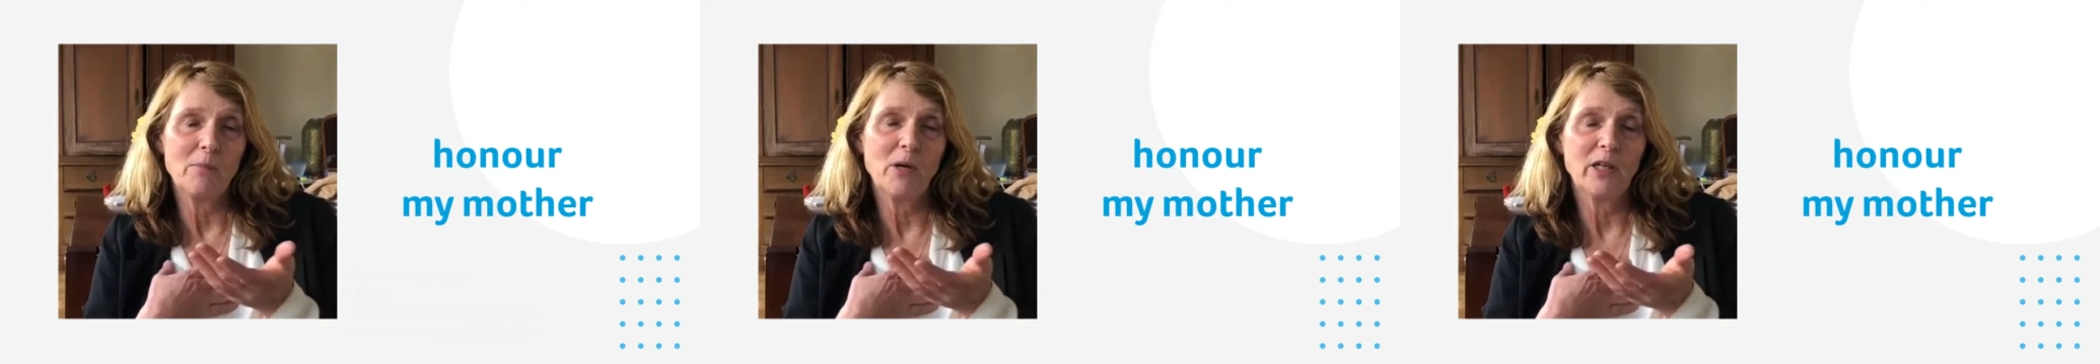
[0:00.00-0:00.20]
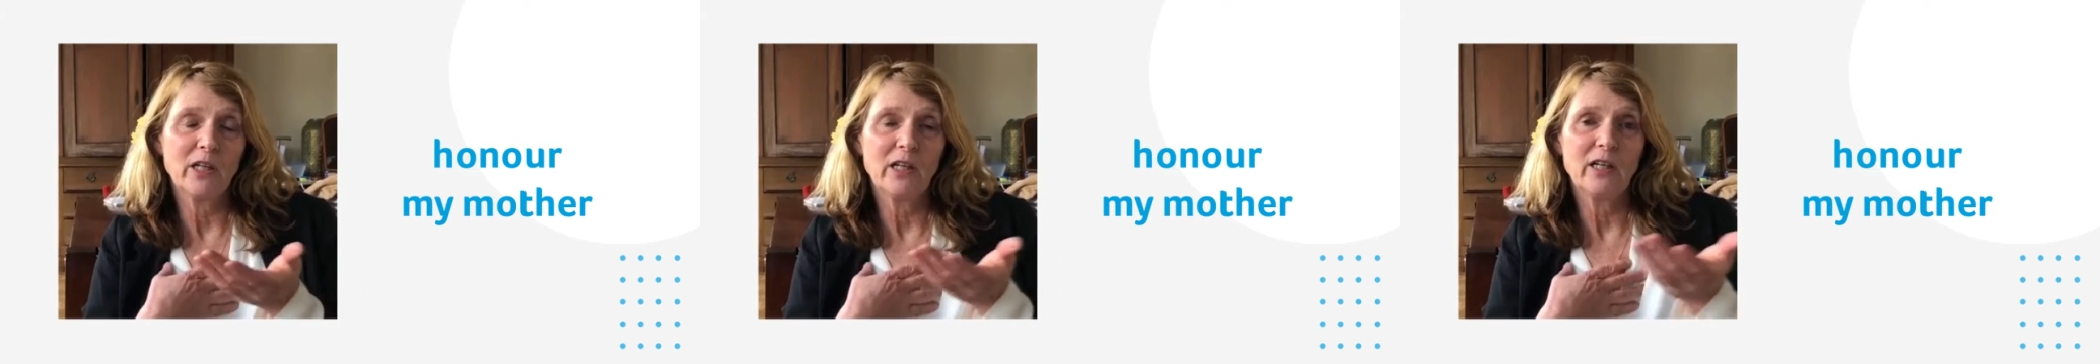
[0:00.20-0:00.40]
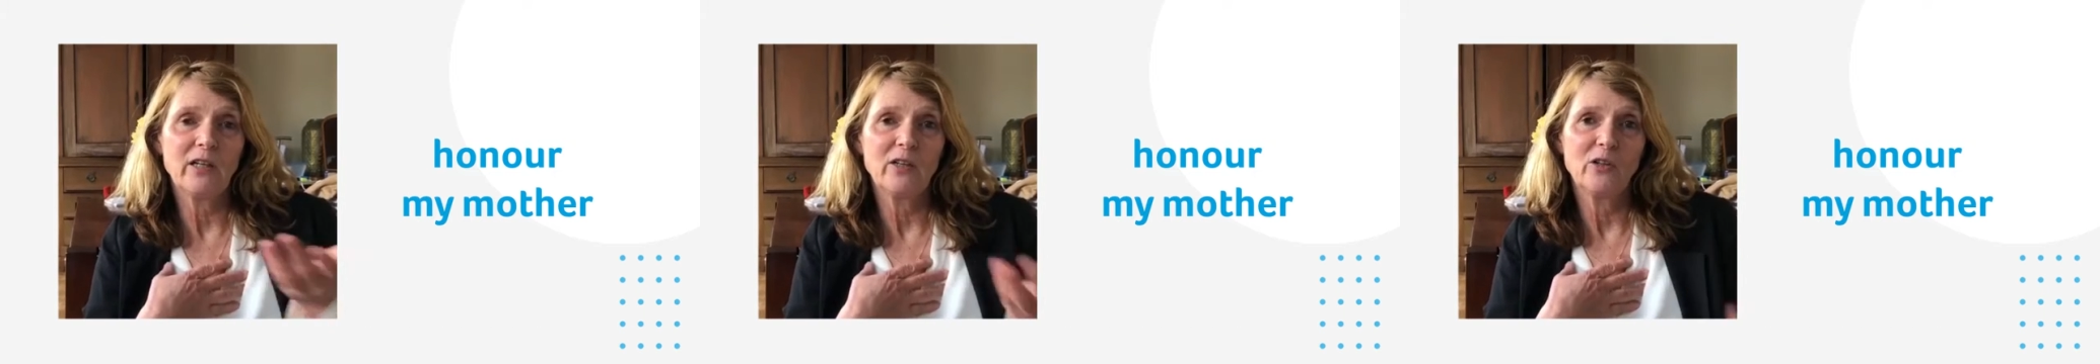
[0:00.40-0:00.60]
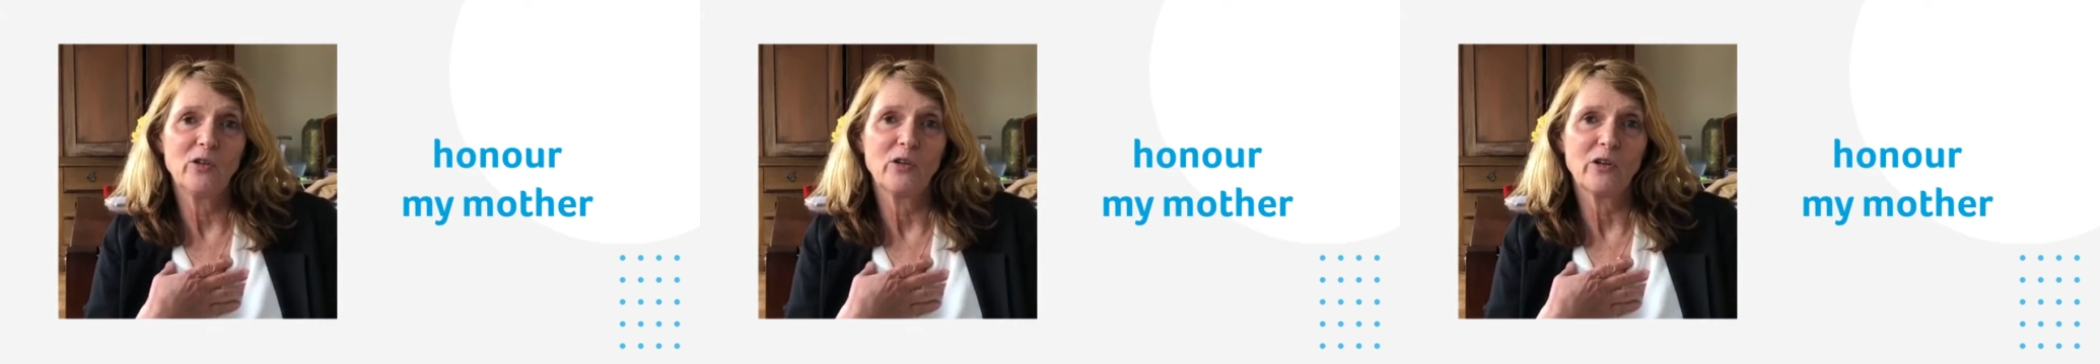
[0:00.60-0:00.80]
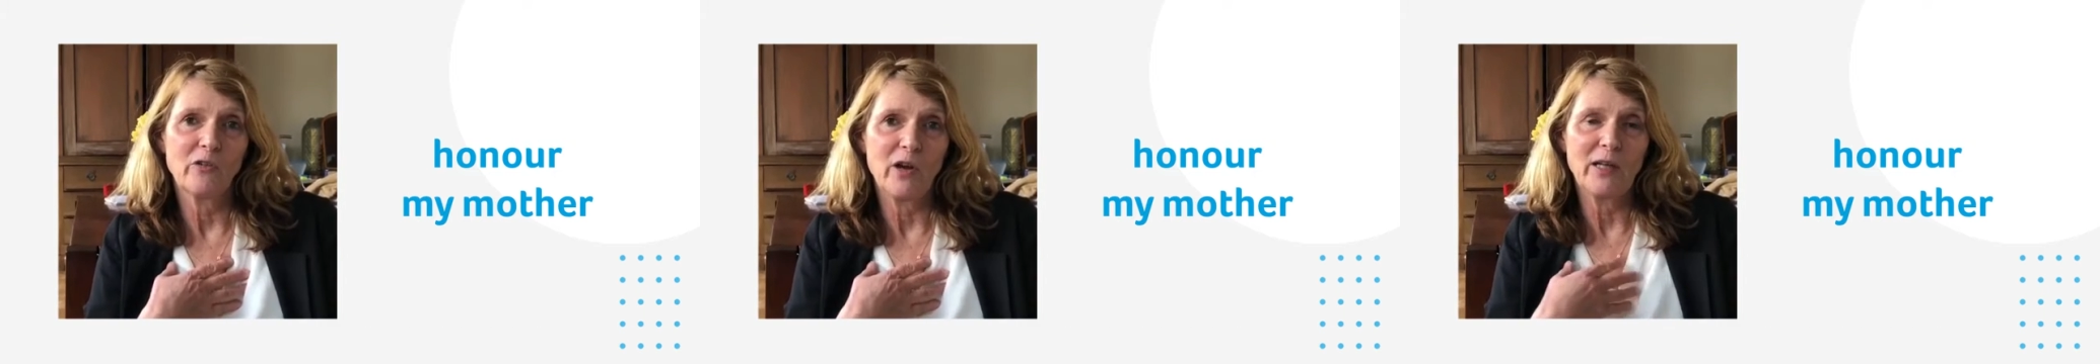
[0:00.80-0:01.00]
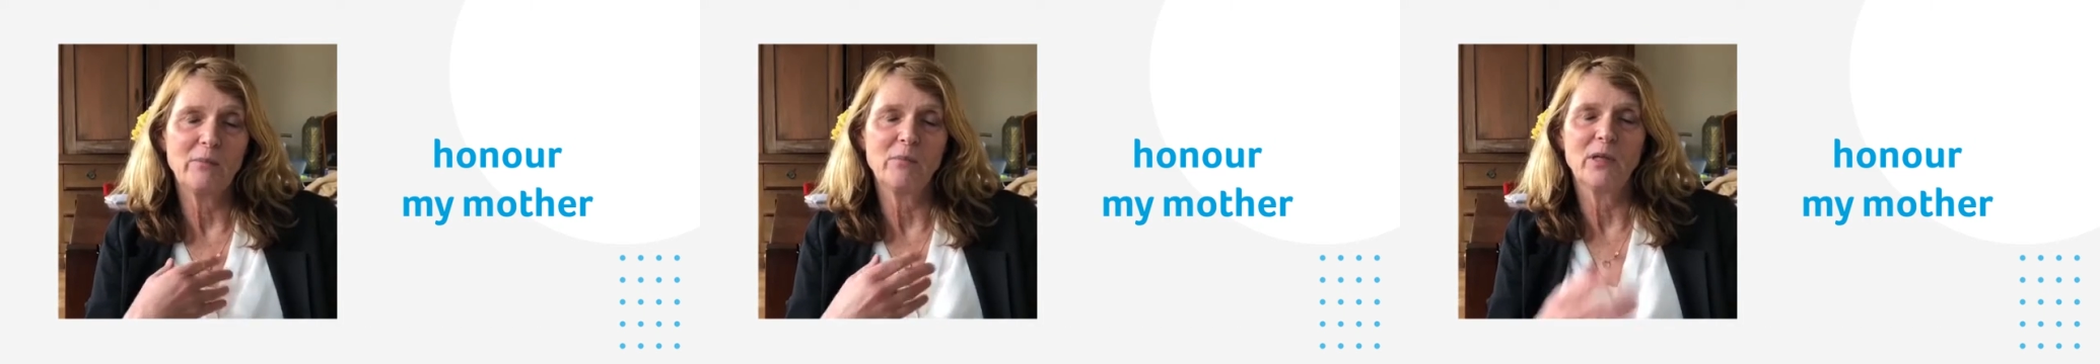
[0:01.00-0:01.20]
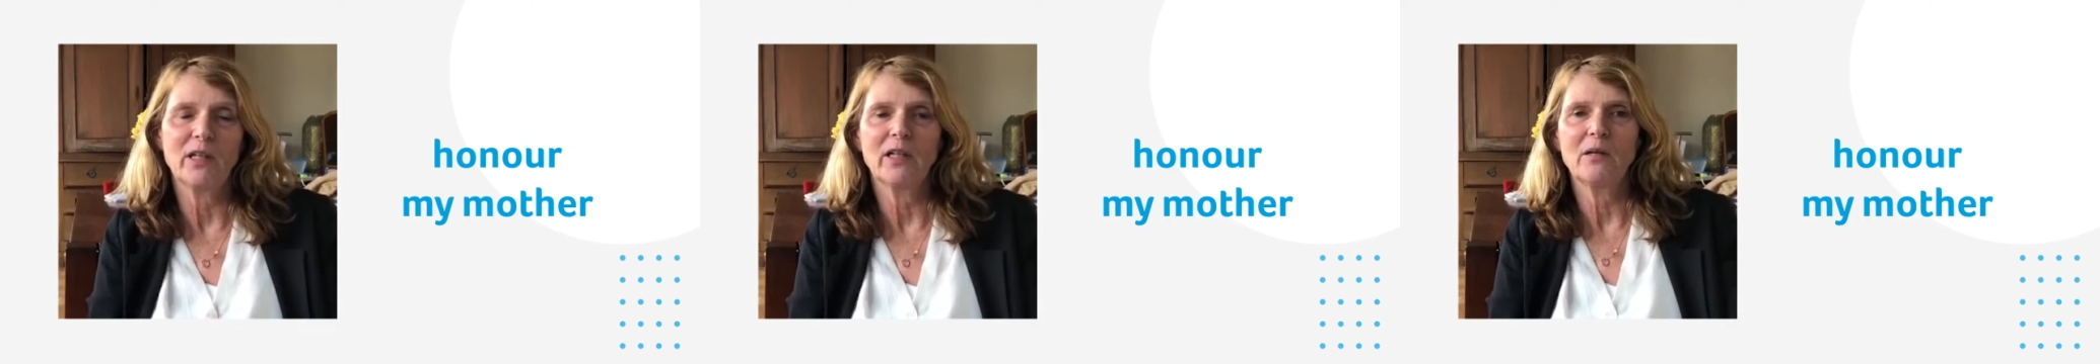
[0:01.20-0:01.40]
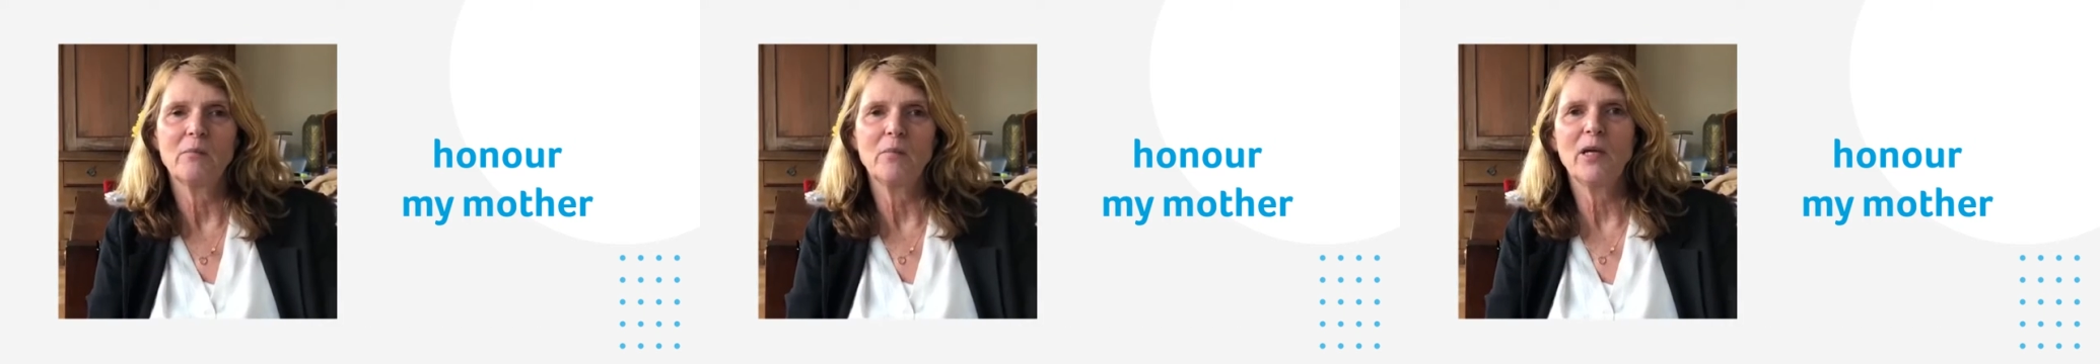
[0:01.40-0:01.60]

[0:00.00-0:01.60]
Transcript: mother, your grandmother,